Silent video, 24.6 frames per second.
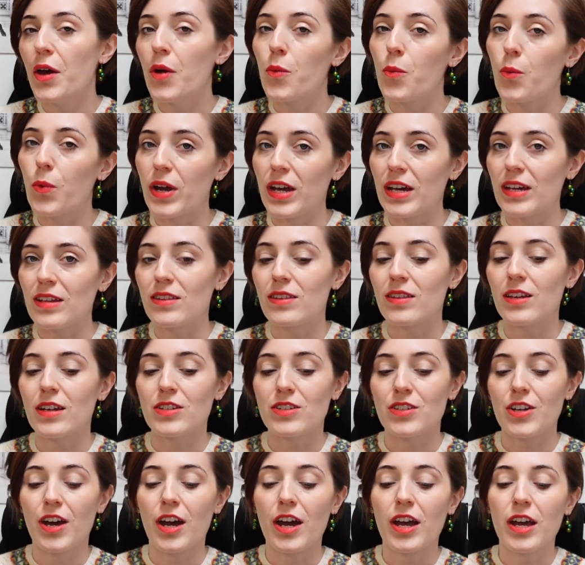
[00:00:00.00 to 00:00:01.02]
with a
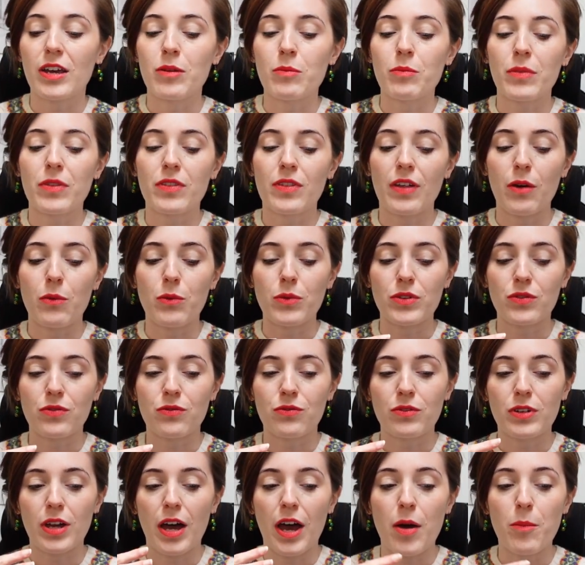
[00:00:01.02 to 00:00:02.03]
time that was
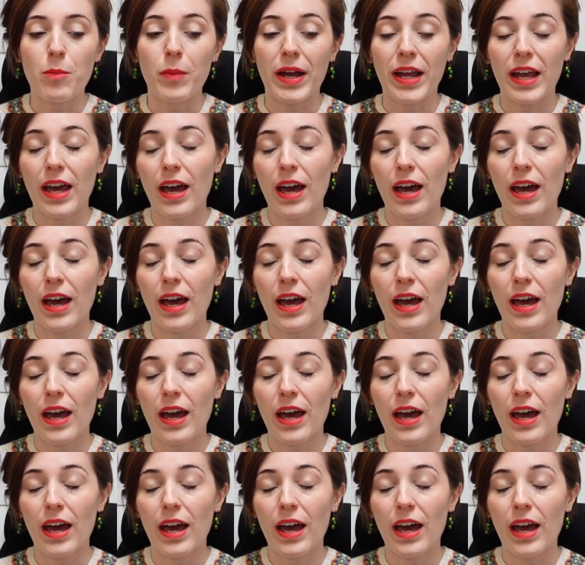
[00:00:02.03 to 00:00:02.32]
my